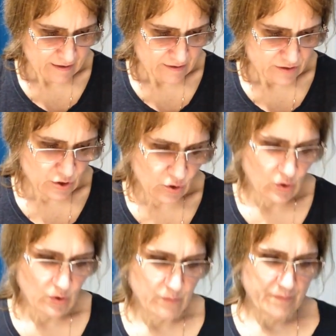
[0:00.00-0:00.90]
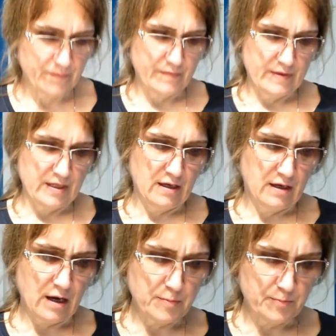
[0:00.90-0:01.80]
So,
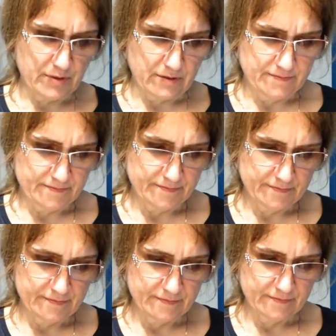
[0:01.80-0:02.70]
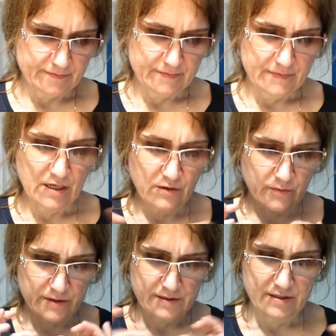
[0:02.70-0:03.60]
carpel
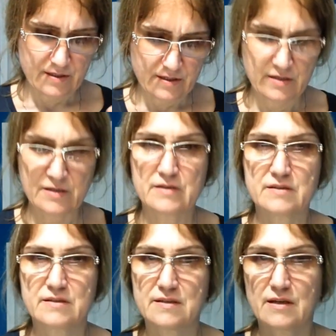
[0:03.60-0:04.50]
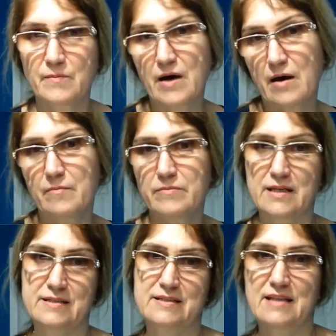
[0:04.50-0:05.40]
equals stigma
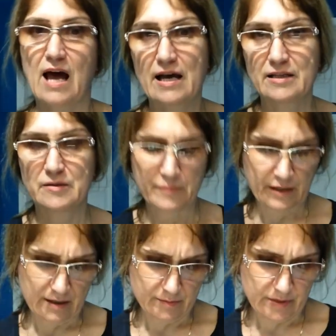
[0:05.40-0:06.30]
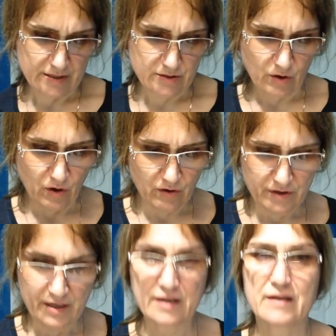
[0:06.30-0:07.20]
plus style plus
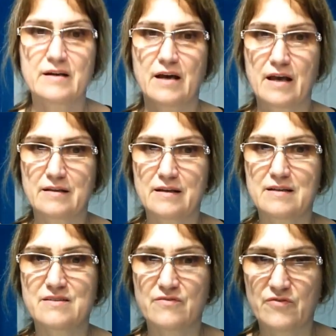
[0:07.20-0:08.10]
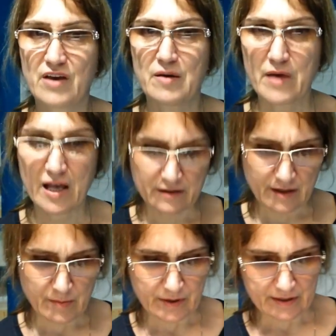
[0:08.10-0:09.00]
ovary, and it's a female
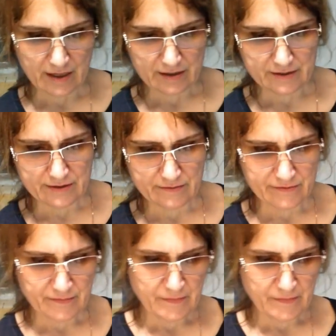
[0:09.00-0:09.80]
reproductive